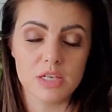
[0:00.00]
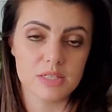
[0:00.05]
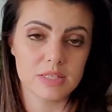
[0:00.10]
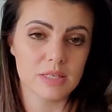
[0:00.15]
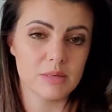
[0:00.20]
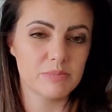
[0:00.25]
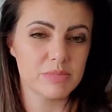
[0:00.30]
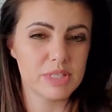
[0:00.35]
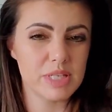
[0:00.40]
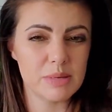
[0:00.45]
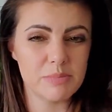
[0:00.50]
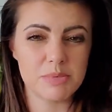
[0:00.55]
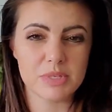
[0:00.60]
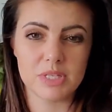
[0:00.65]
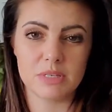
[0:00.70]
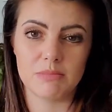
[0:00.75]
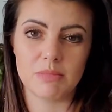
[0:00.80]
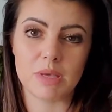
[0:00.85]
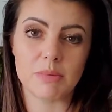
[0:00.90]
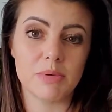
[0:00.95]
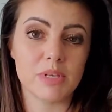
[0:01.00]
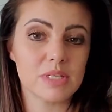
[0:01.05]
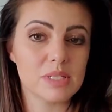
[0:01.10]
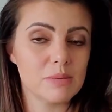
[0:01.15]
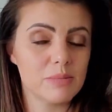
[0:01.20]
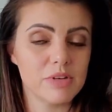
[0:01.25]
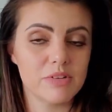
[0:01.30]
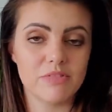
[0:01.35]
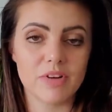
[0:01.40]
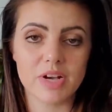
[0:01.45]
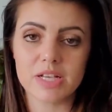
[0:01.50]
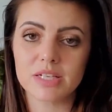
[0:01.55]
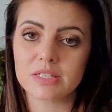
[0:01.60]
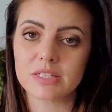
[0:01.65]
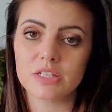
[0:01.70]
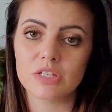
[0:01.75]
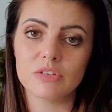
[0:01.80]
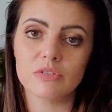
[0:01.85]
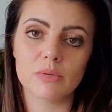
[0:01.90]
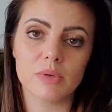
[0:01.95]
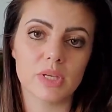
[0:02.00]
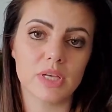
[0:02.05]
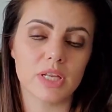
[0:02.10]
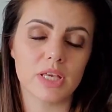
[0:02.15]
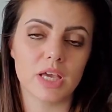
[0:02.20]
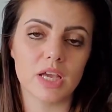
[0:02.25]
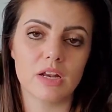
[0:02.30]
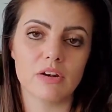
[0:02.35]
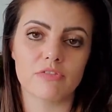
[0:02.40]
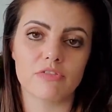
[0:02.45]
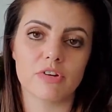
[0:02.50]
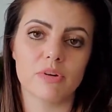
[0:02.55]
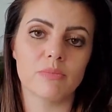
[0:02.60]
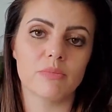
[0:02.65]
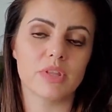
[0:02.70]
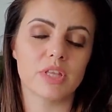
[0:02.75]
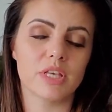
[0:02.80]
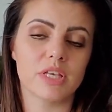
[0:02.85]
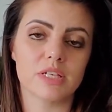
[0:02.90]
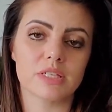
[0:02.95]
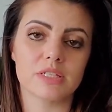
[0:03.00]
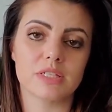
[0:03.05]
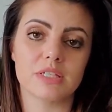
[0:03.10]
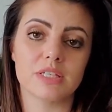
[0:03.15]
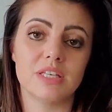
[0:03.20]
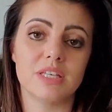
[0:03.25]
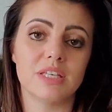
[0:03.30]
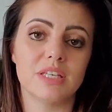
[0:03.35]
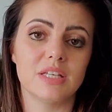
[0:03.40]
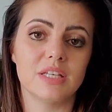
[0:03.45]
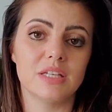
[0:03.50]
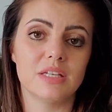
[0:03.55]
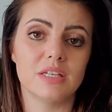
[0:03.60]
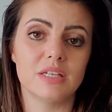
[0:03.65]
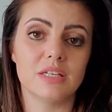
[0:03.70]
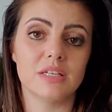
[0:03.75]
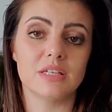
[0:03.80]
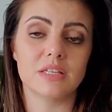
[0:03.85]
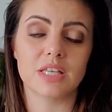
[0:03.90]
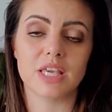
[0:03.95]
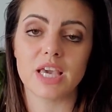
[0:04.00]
some tips and maybe some advice that you can gain from this in